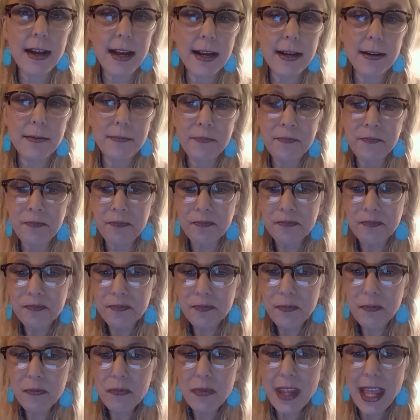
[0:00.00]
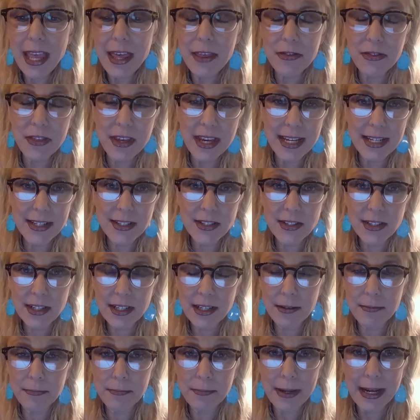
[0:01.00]
it, this
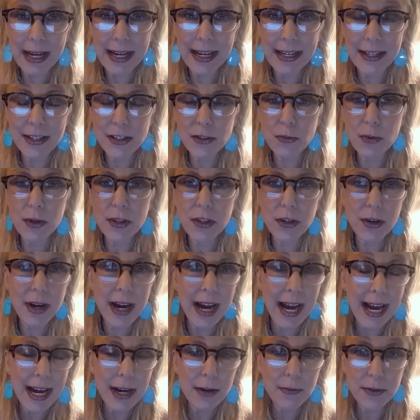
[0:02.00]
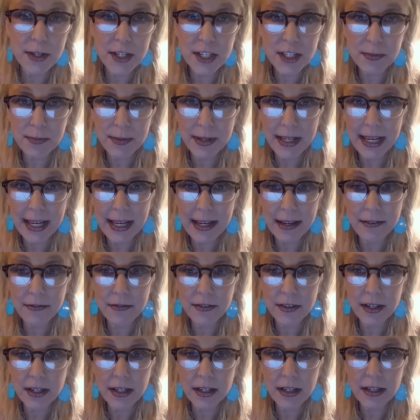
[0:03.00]
combined with their high risk
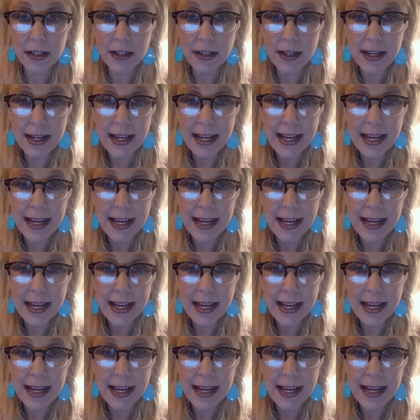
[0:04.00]
behavior